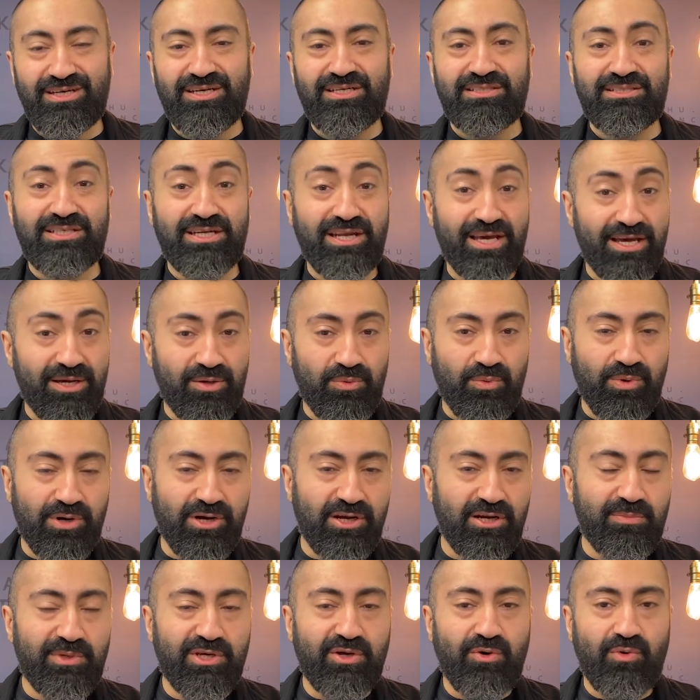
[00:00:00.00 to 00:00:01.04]
Today, we're
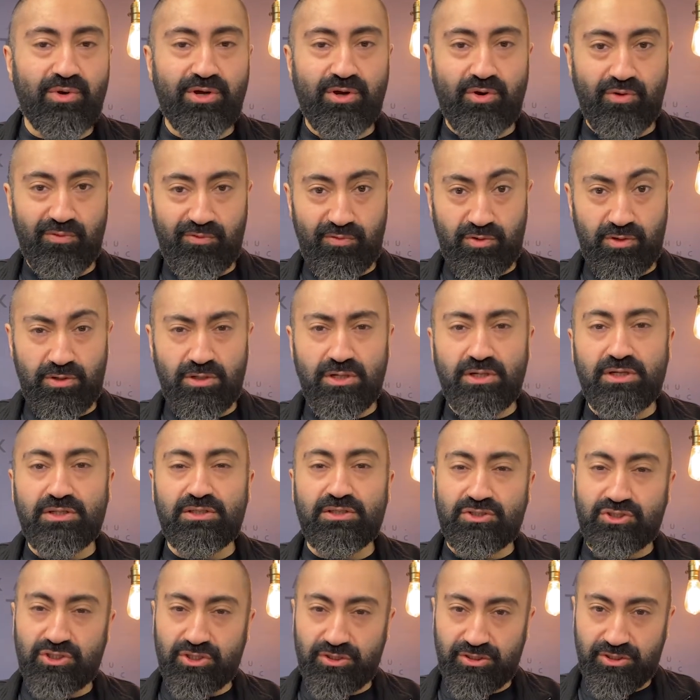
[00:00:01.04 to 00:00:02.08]
going to be going over the
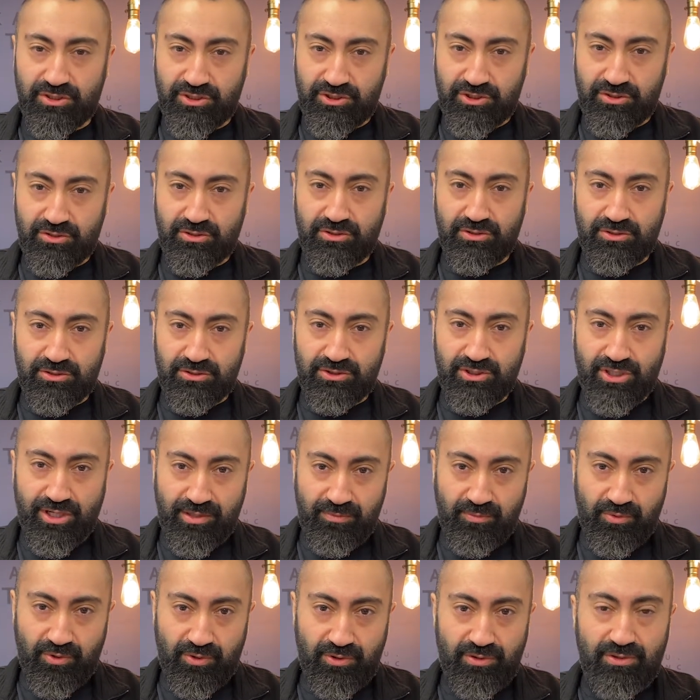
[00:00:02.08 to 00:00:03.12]
Traditional
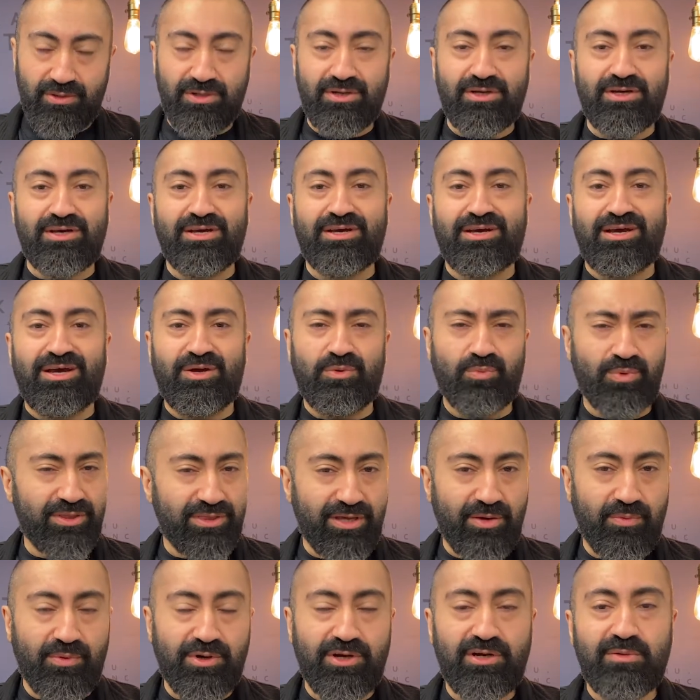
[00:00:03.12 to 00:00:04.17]
Chamber. And with
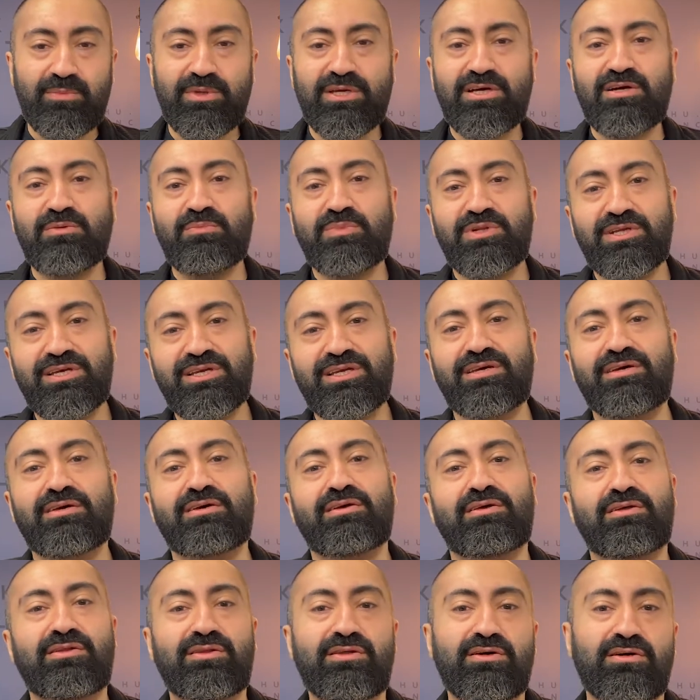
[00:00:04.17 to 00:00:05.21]
that, we're going to be completing
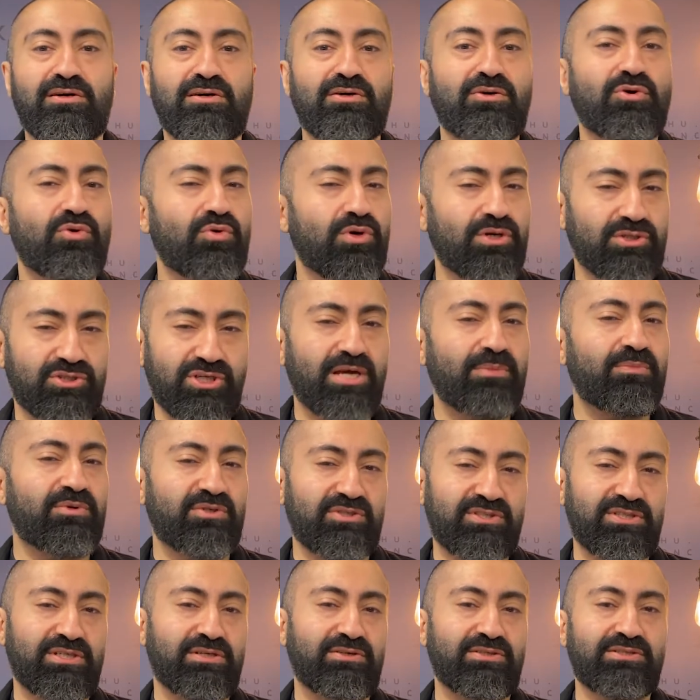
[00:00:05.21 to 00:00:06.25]
the Hookah Chamber
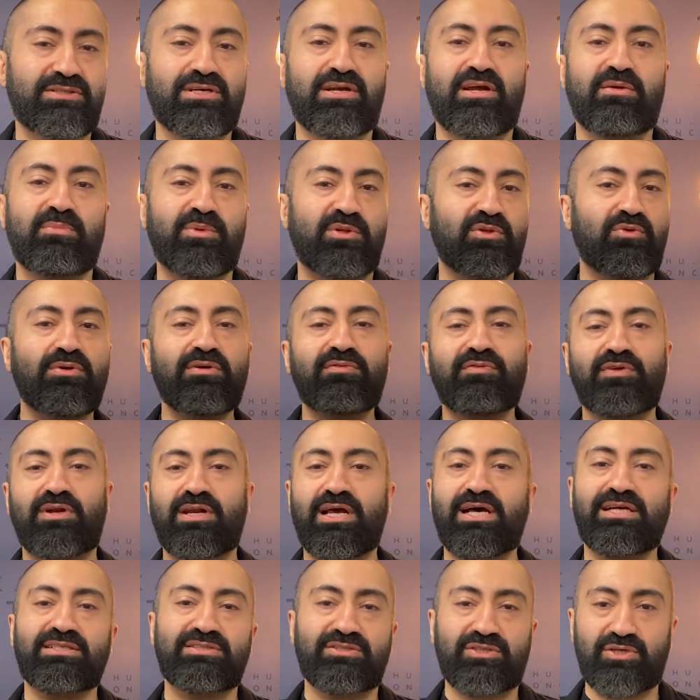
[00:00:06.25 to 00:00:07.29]
series that I've been doing for the
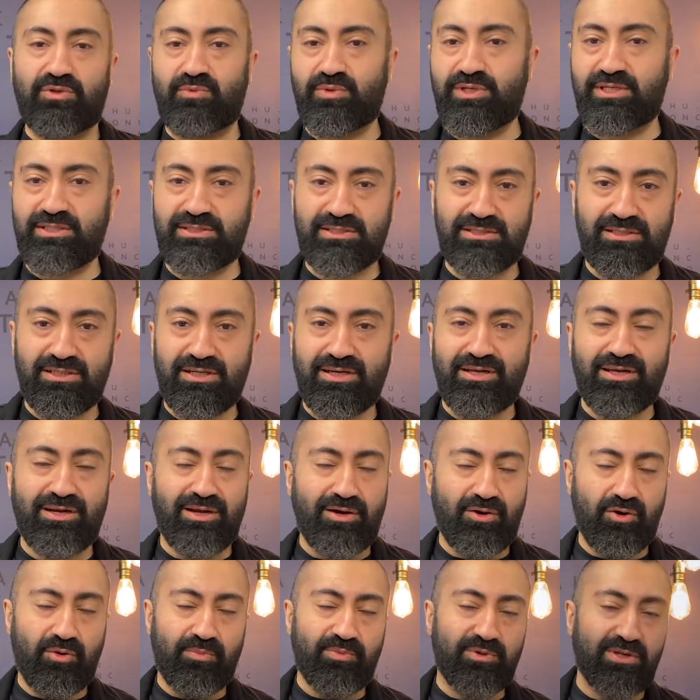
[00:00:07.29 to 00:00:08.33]
last 3 weeks. And I
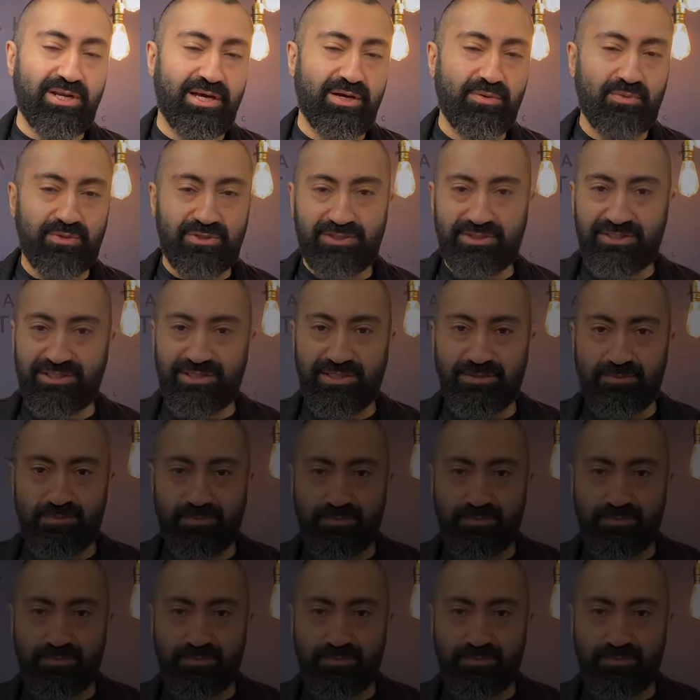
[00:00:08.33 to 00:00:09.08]
hope you like what you see.